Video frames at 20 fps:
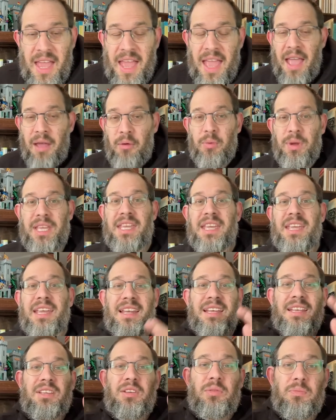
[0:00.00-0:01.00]
And we
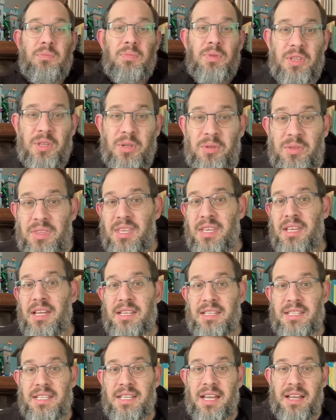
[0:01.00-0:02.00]
can't compute the
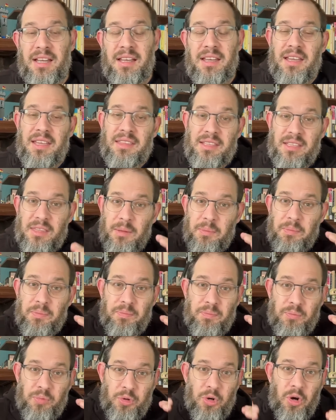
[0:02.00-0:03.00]
idea that the
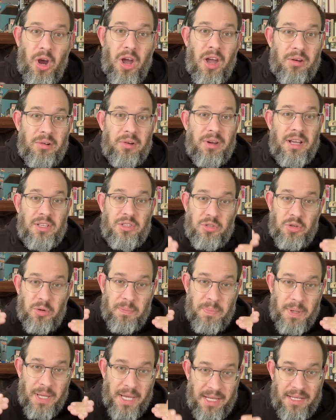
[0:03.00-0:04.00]
progress or
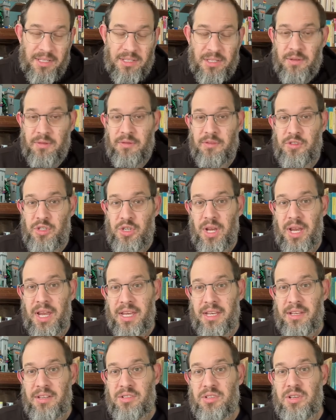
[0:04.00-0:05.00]
pace of
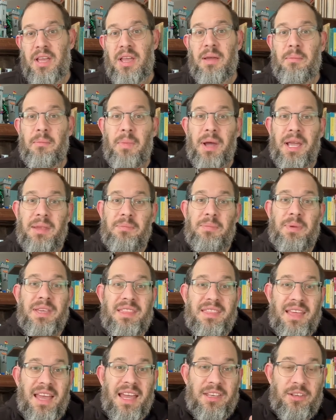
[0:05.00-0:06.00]
change might be
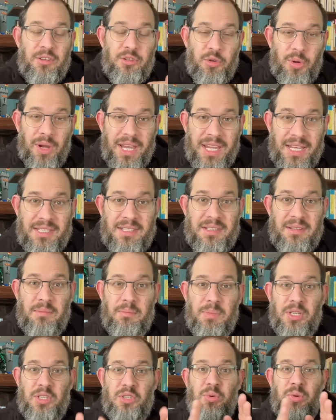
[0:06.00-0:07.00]
that great
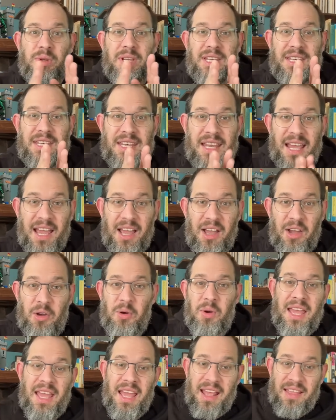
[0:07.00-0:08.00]
between now
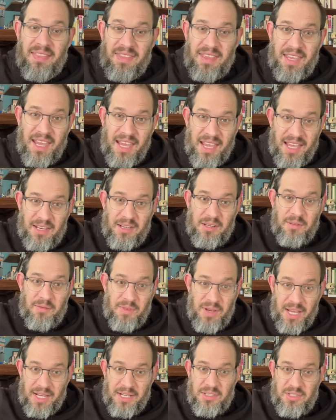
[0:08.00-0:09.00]
and the end of
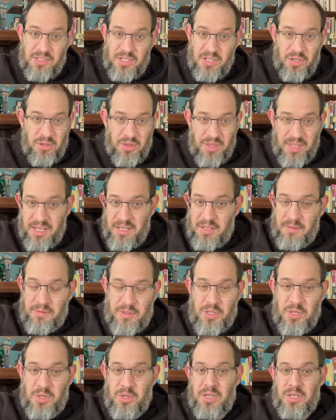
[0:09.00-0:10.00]
next year or the end of
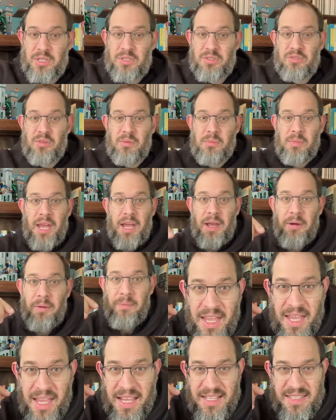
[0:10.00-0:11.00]
2 years from now.
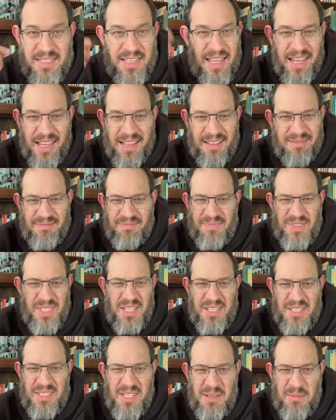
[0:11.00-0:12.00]
It's like
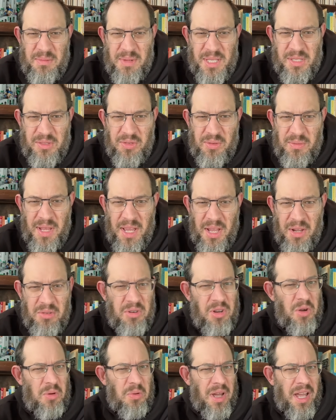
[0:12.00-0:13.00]
16 months from now?
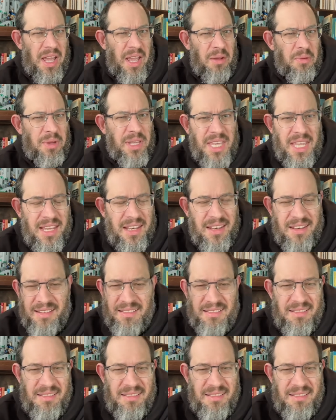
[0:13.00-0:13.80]
No way. We can't.